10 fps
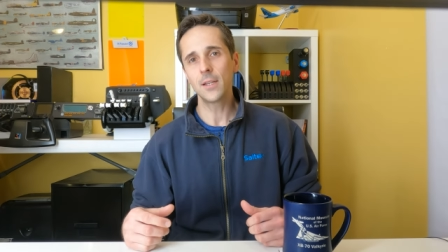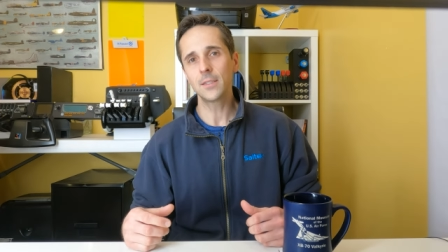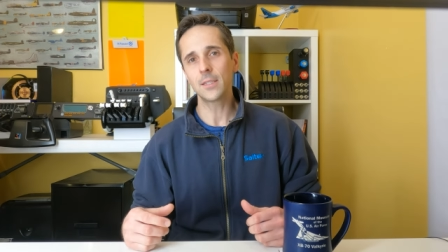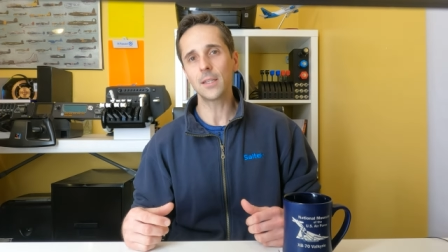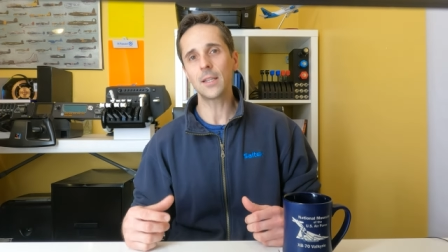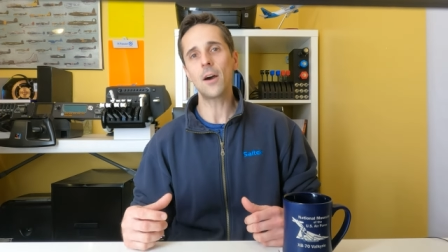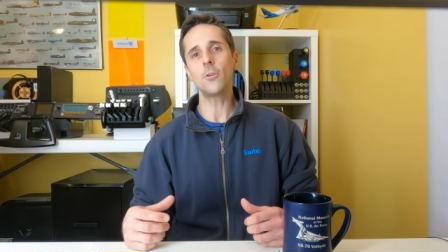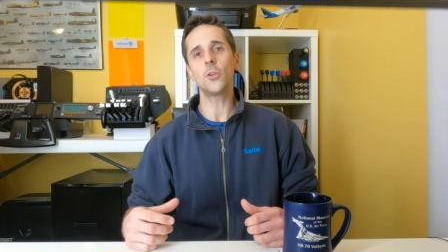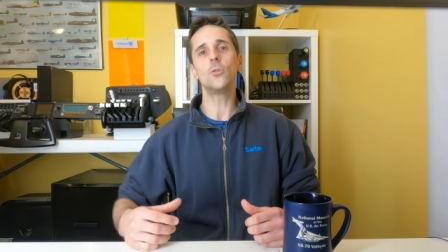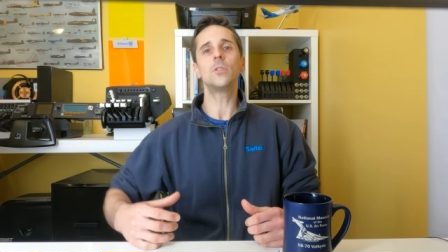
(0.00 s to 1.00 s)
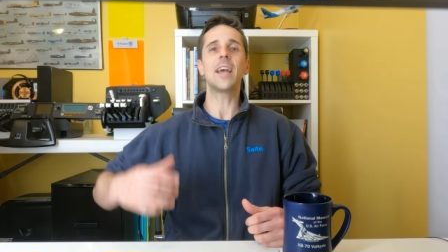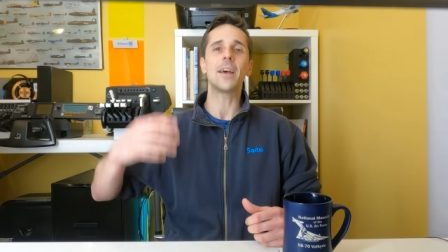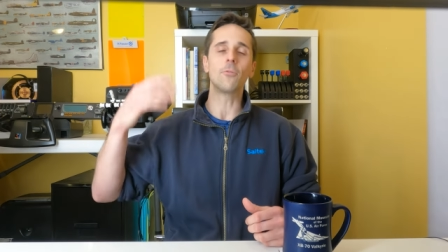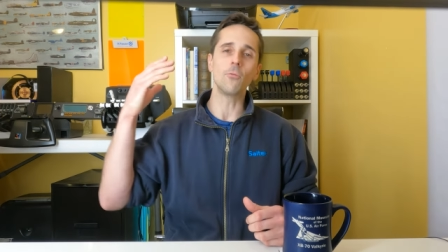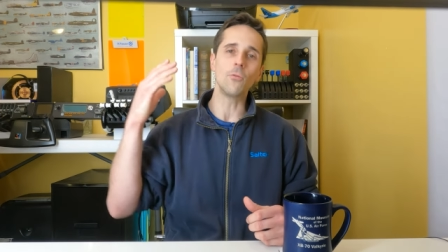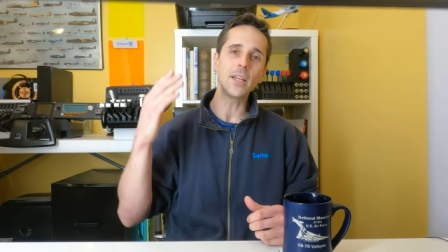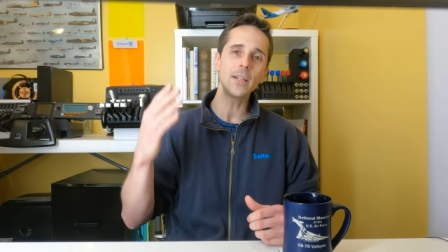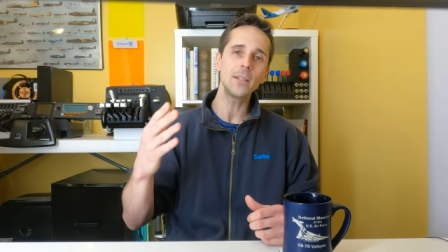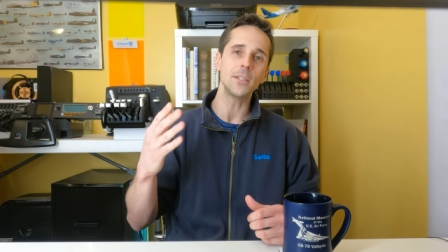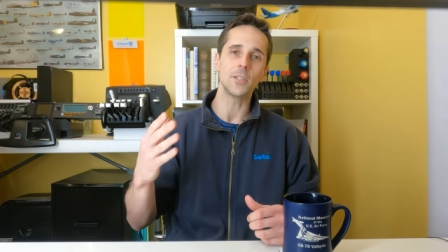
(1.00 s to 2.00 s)
to allow you to add
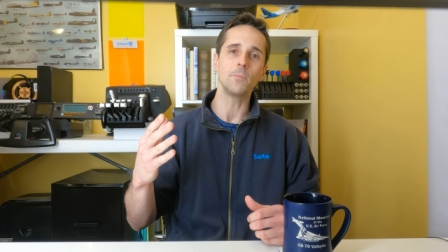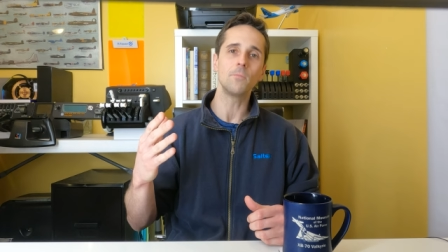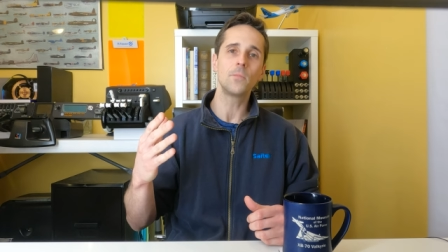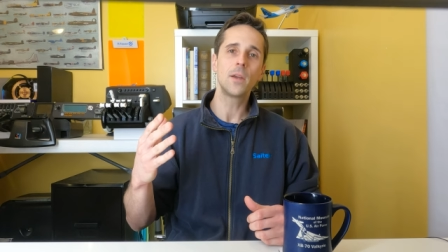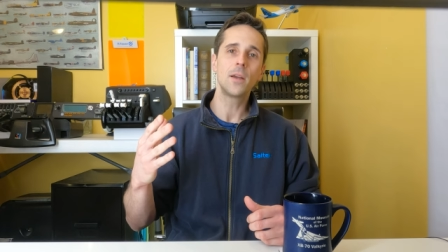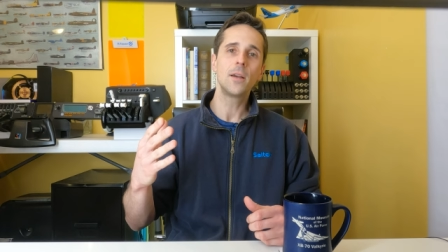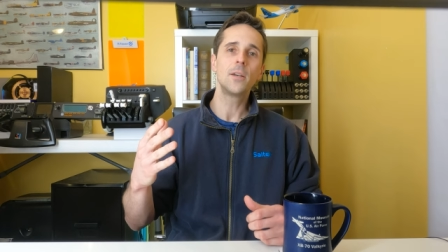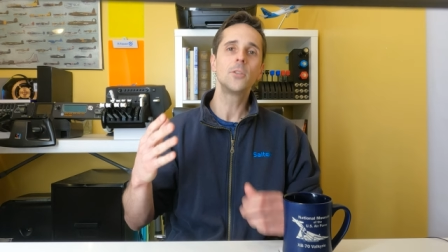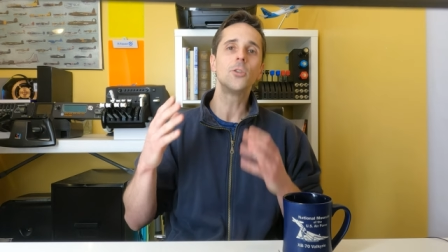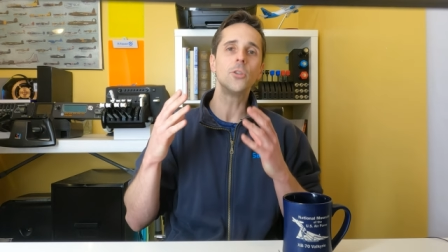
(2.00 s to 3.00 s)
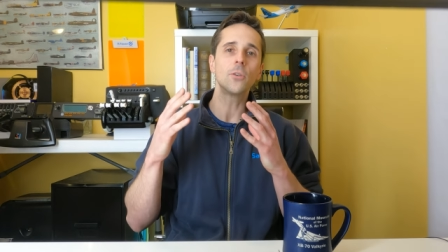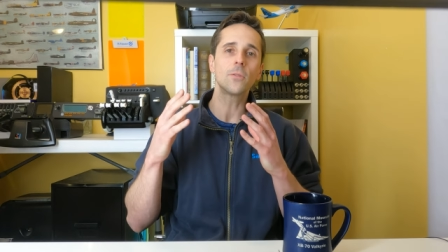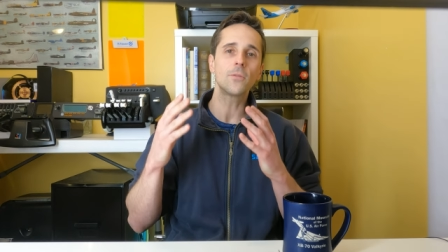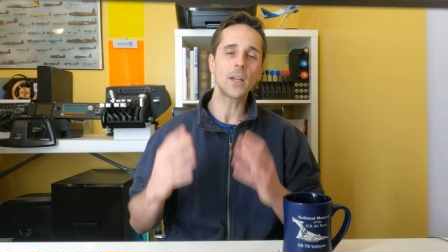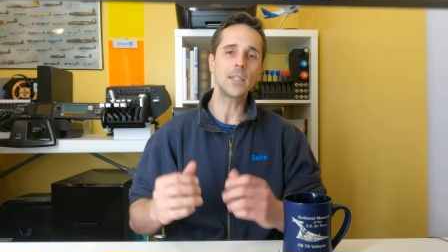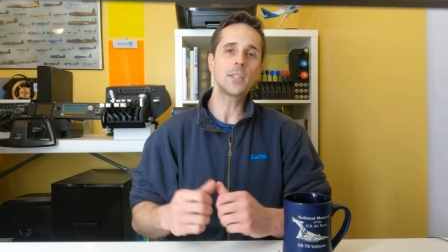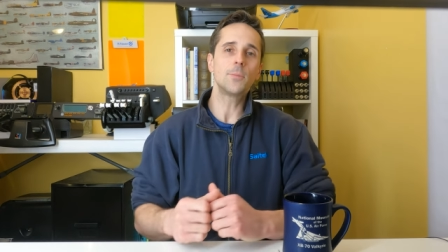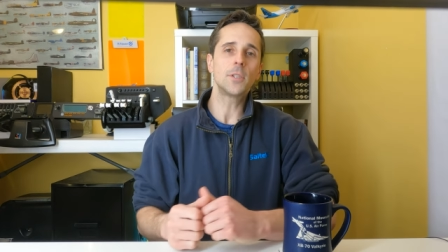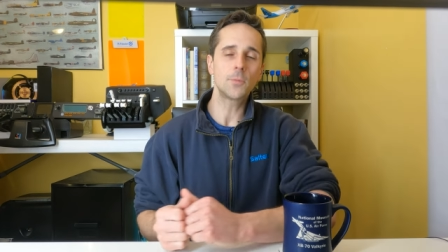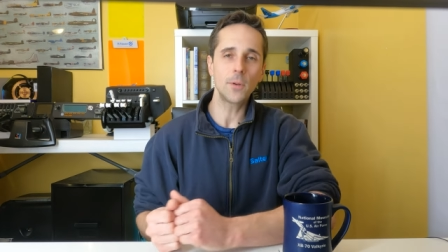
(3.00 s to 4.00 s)
realism to your flight
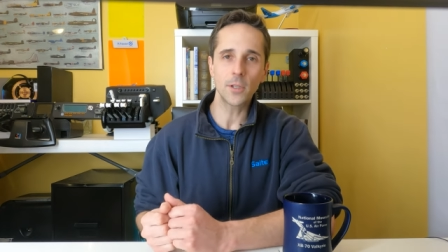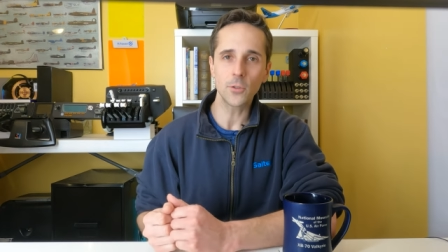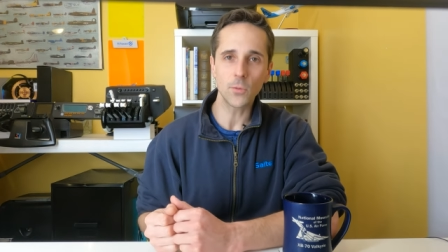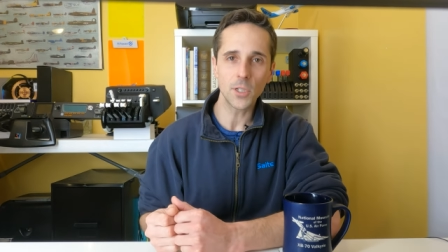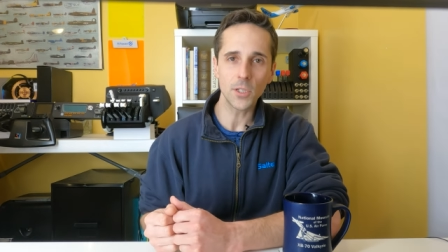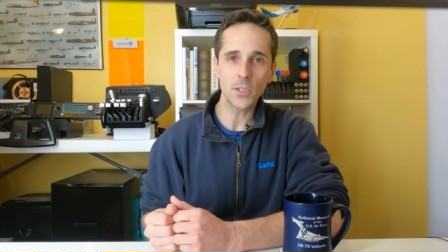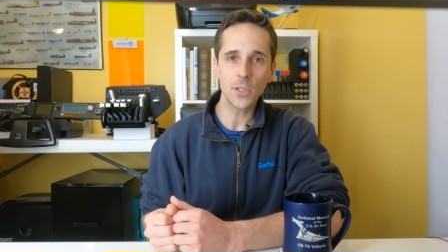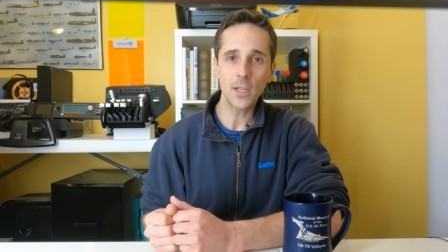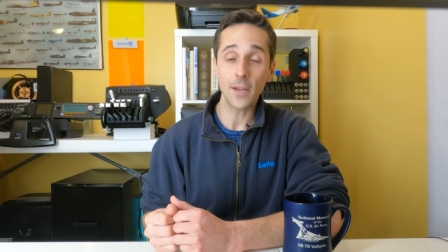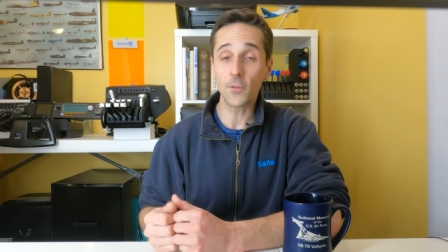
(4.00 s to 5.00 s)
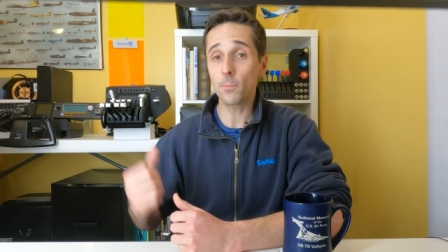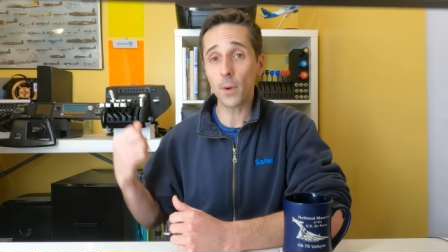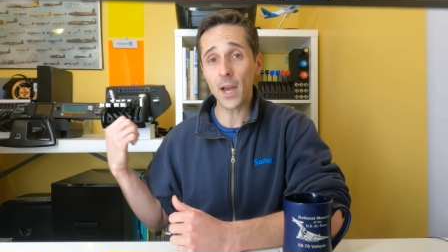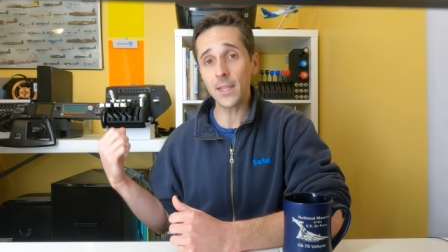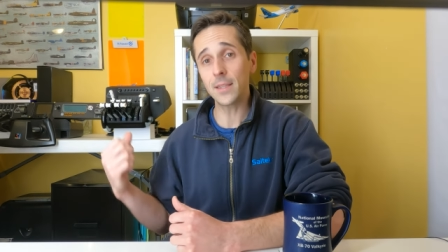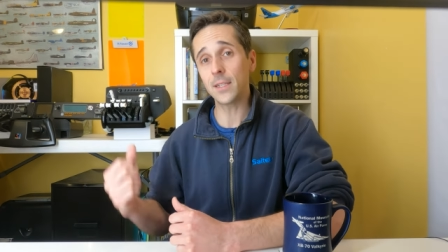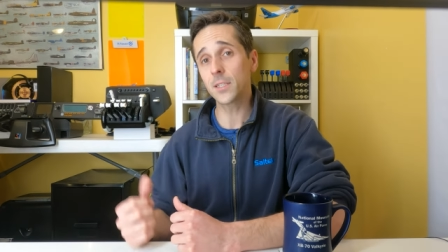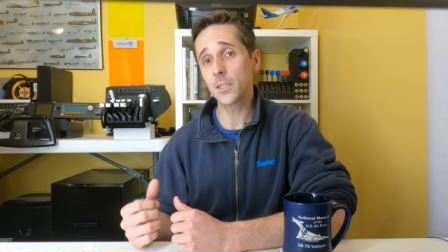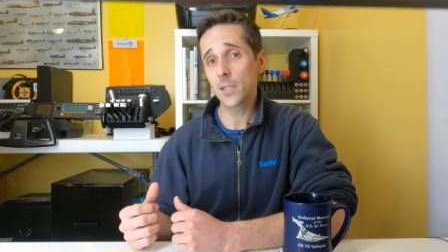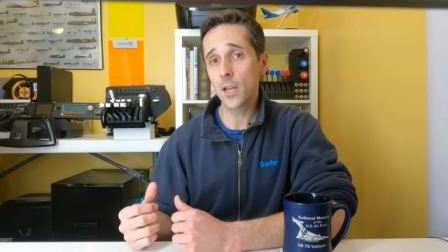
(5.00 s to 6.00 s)
sim experience, which is if you're buying
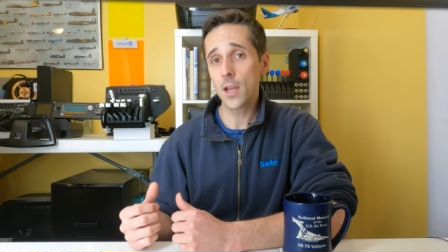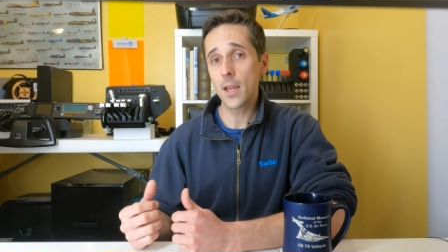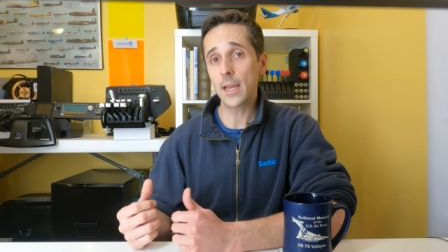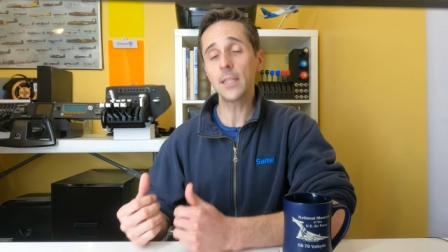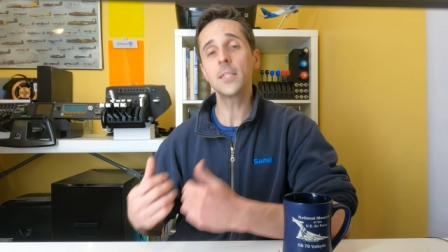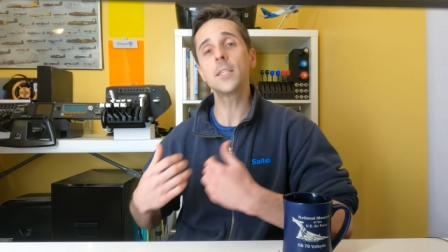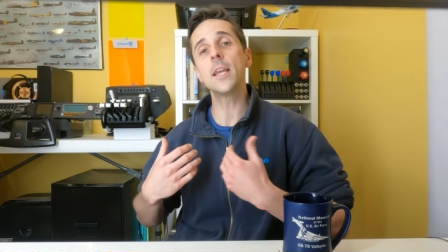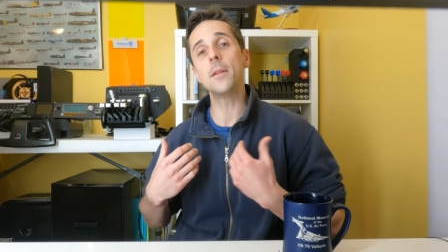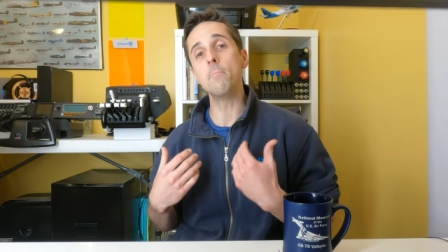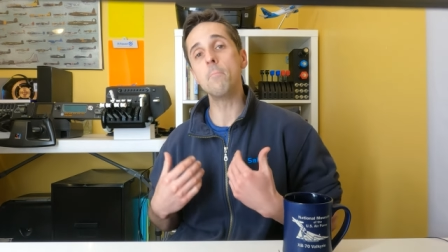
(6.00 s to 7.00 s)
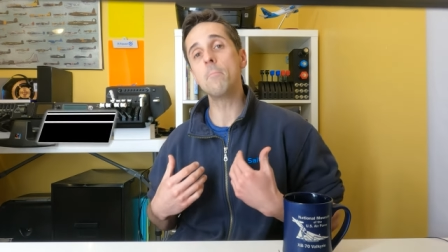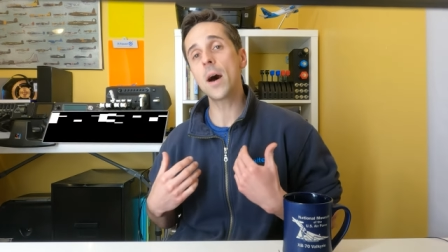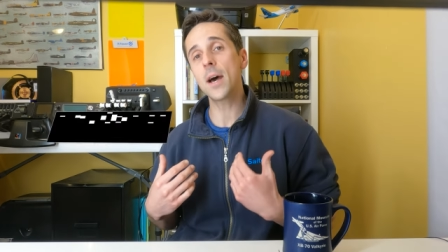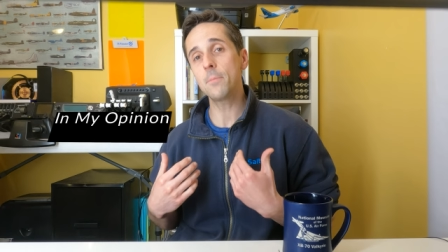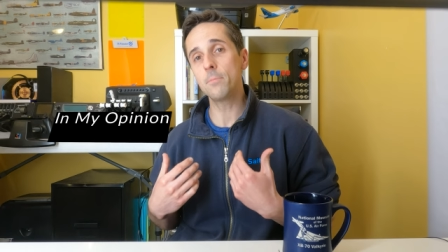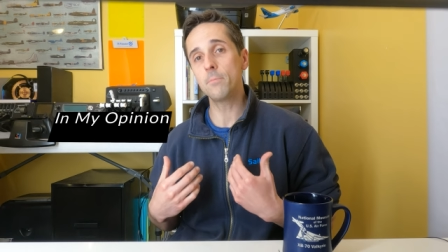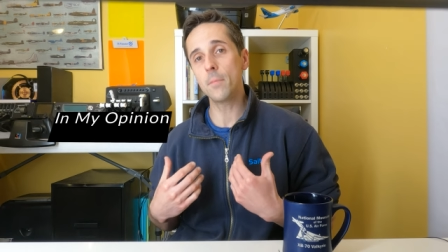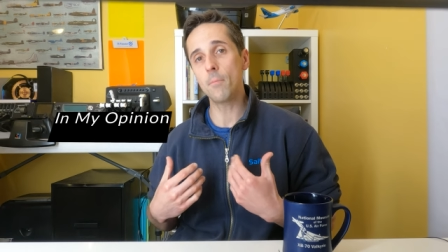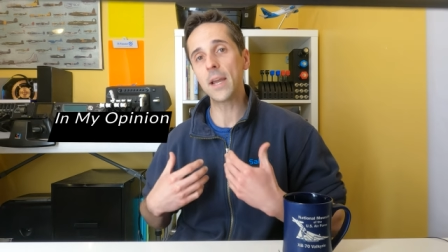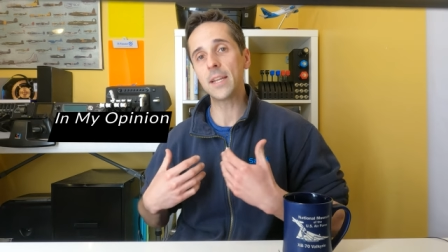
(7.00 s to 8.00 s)
this, at least in my
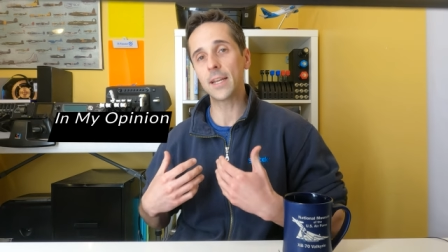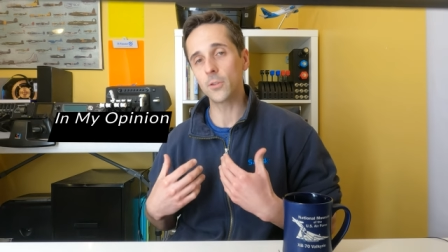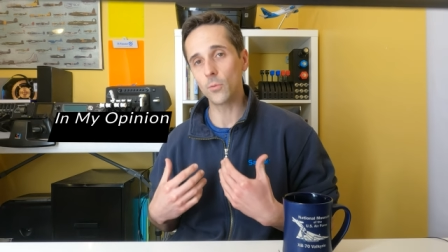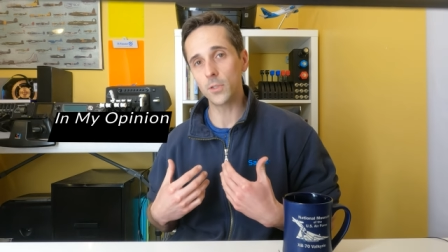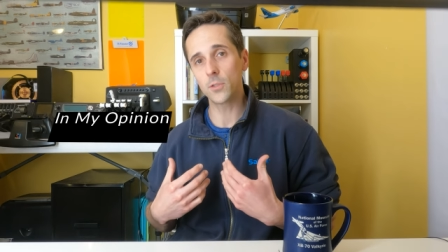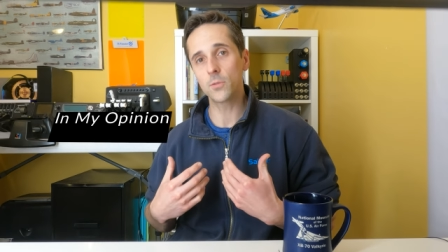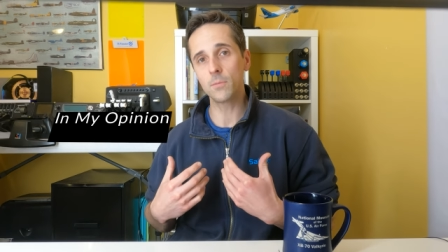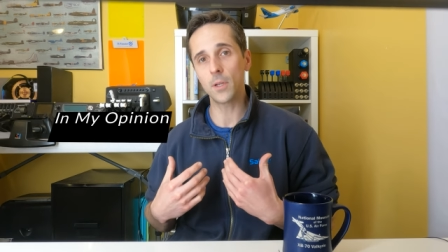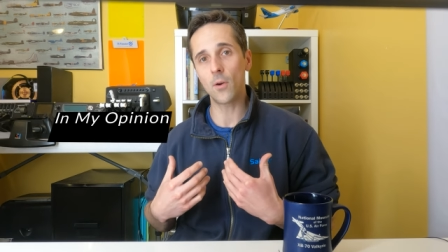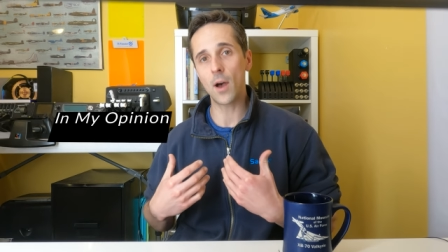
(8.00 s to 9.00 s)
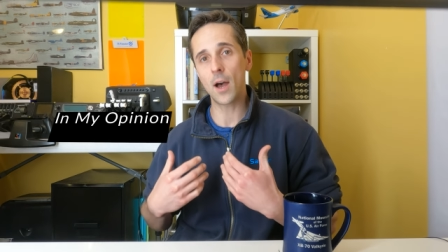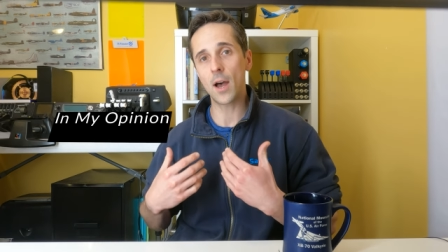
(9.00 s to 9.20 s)
my neck of the woods, you know,